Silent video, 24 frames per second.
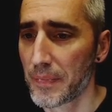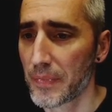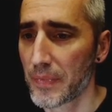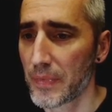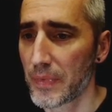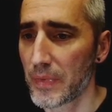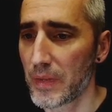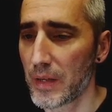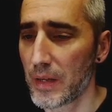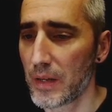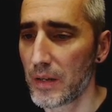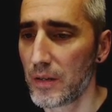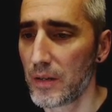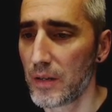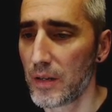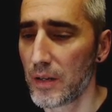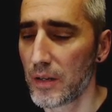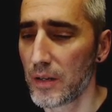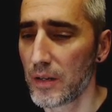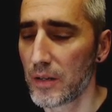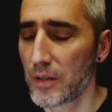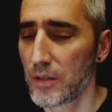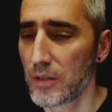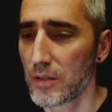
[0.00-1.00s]
Then
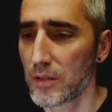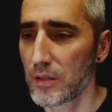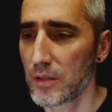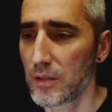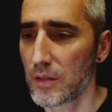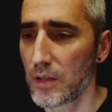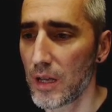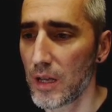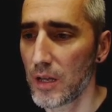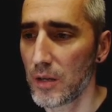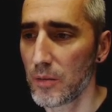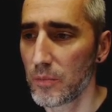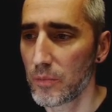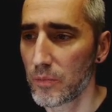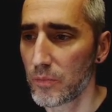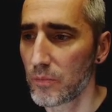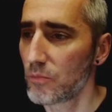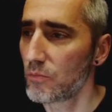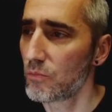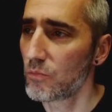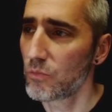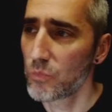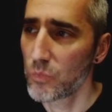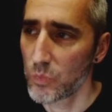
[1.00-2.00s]
this game
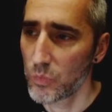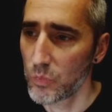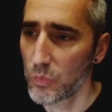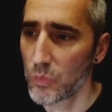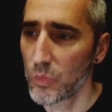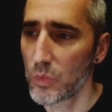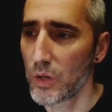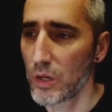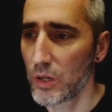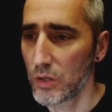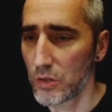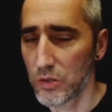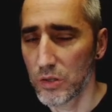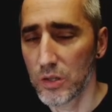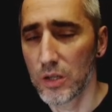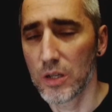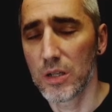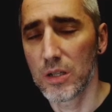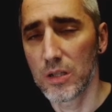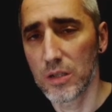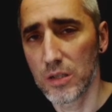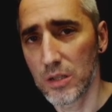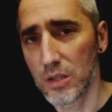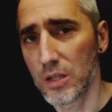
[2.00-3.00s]
is
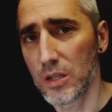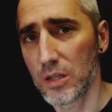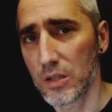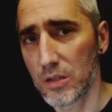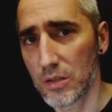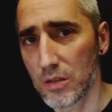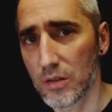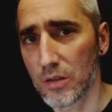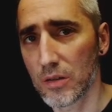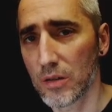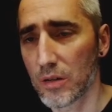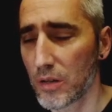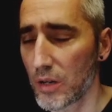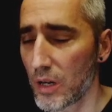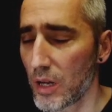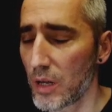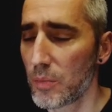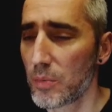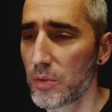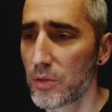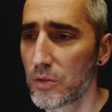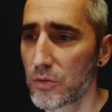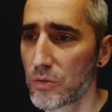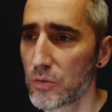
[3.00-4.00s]
indeed
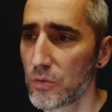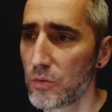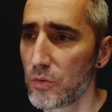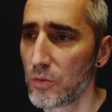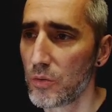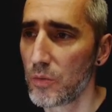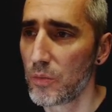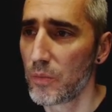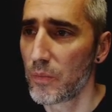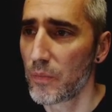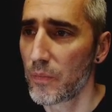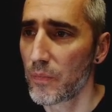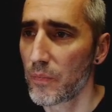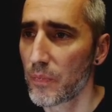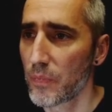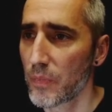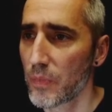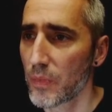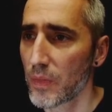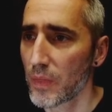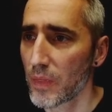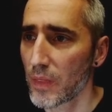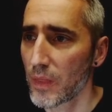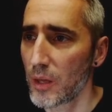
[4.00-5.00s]
able to
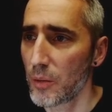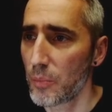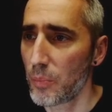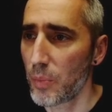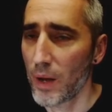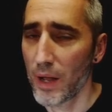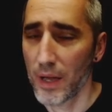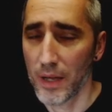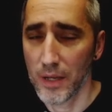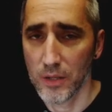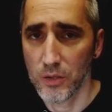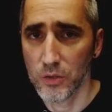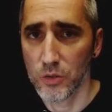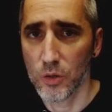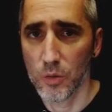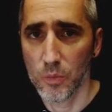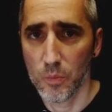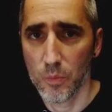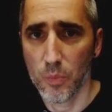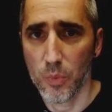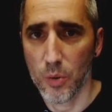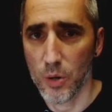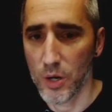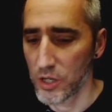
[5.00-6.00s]
apply some
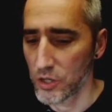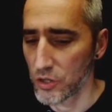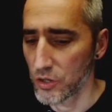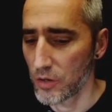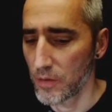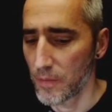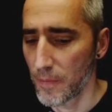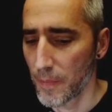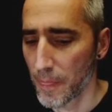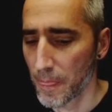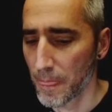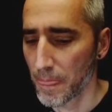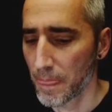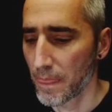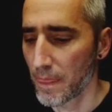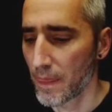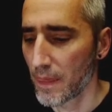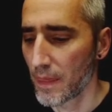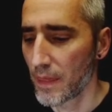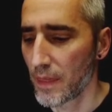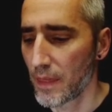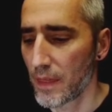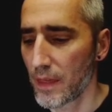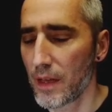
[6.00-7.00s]
pressure,
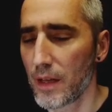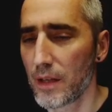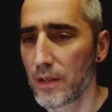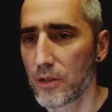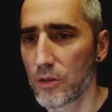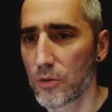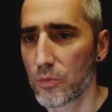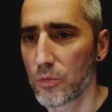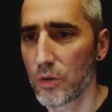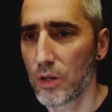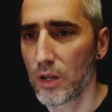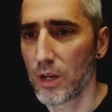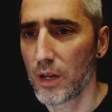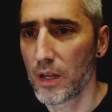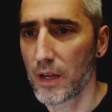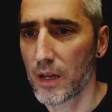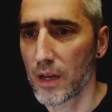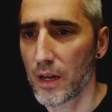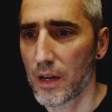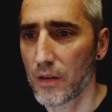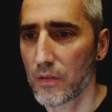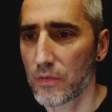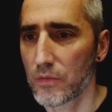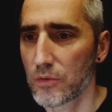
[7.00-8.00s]
and you really
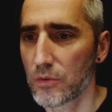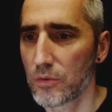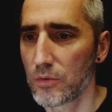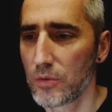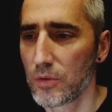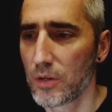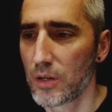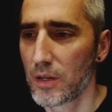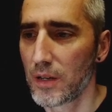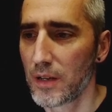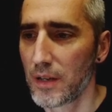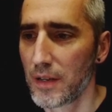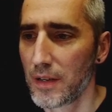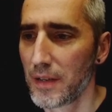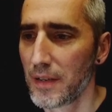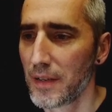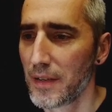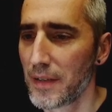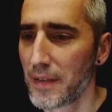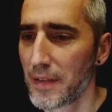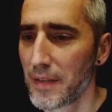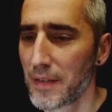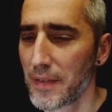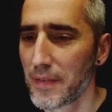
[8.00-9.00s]
have to
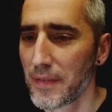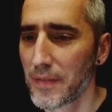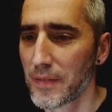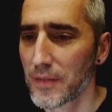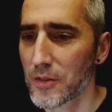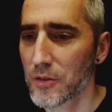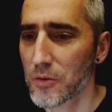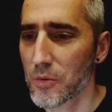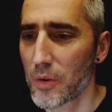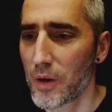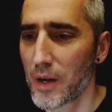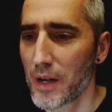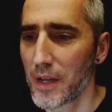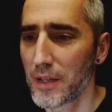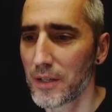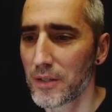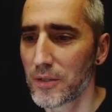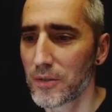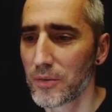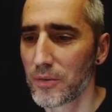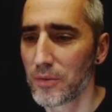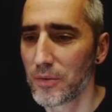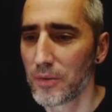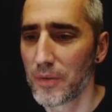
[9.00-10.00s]
try
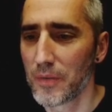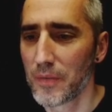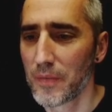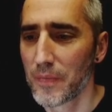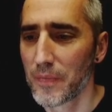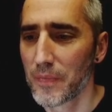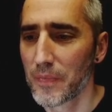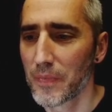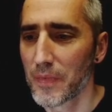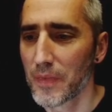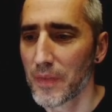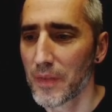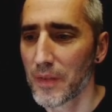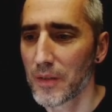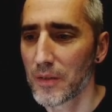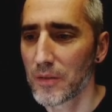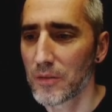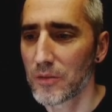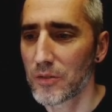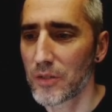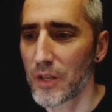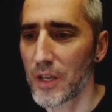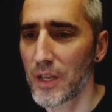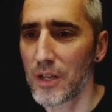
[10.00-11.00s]
to
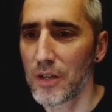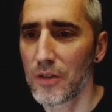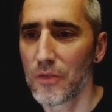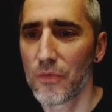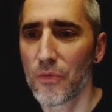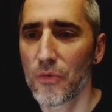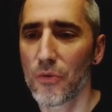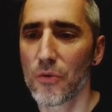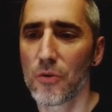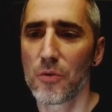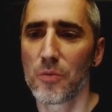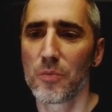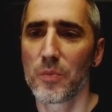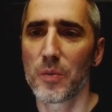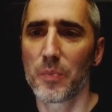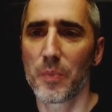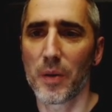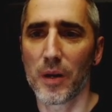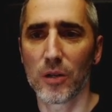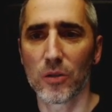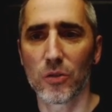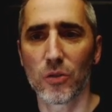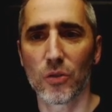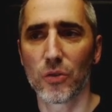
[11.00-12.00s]
stay informed
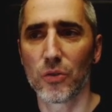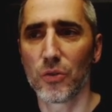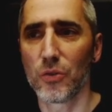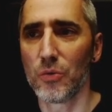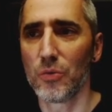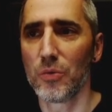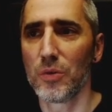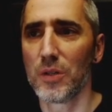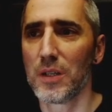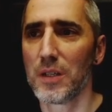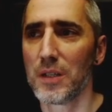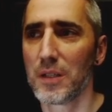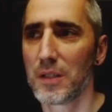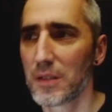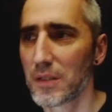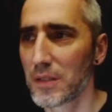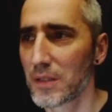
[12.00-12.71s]
about your units